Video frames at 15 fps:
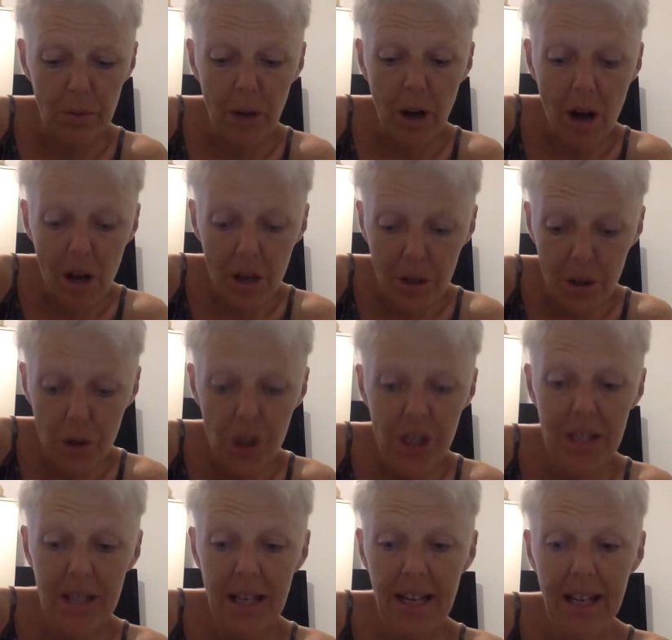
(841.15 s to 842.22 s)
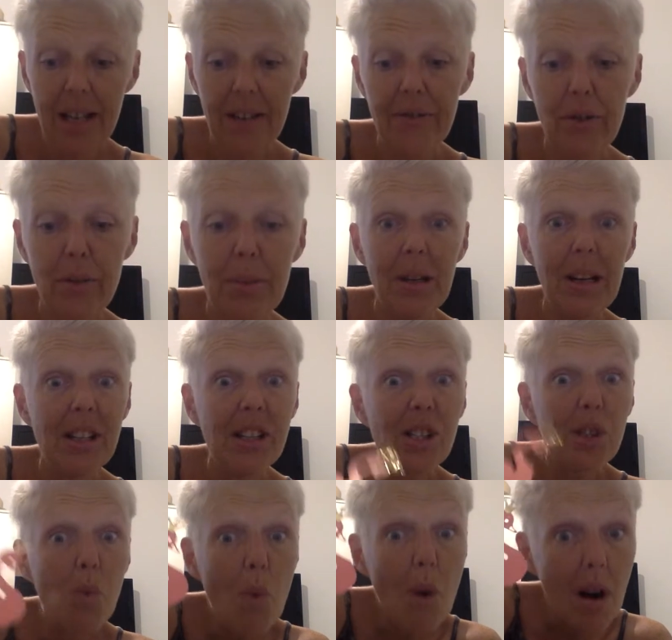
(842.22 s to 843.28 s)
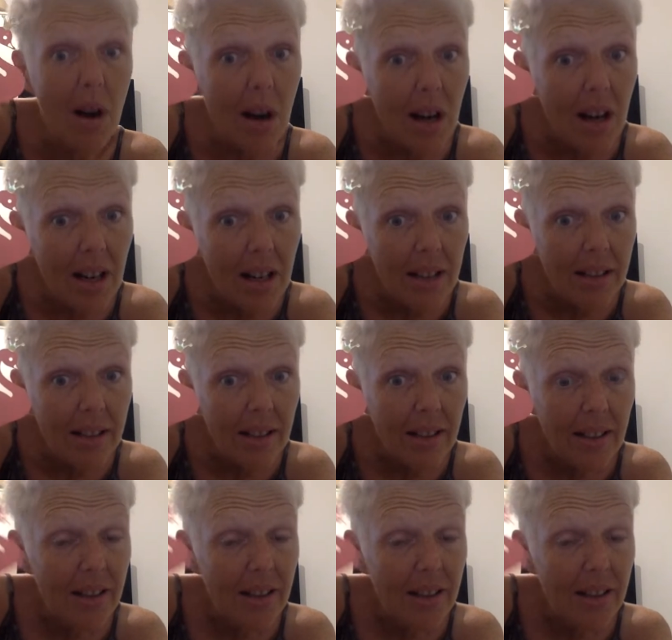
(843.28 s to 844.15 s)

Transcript: But also she die cut for a swan